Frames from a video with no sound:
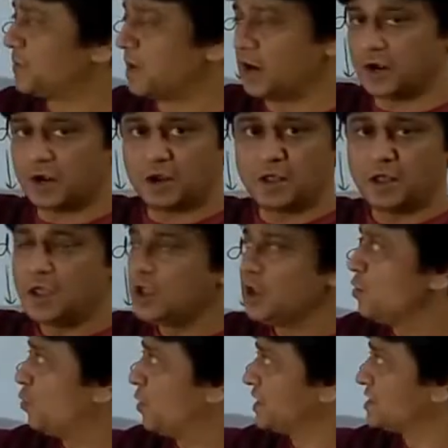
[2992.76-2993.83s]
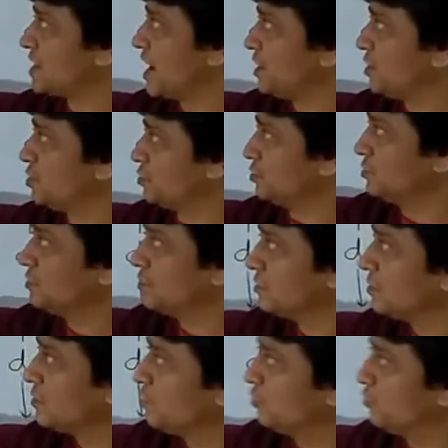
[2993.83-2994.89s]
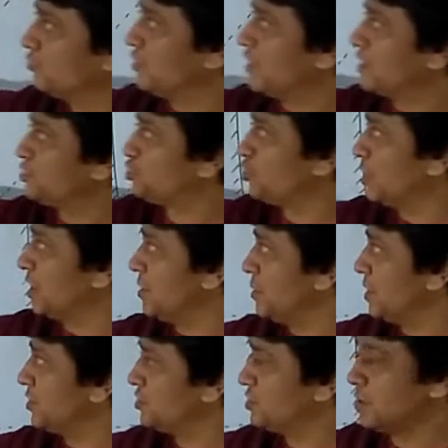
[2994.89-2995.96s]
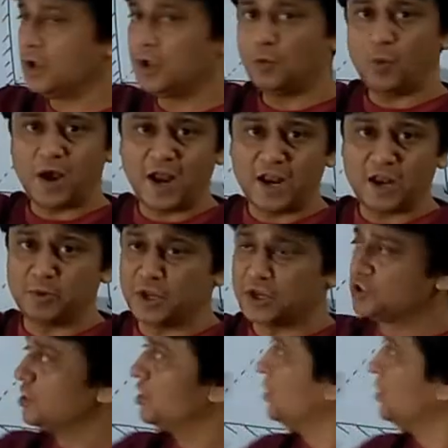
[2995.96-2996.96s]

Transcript: part. What is I2? Virtual image. Why image?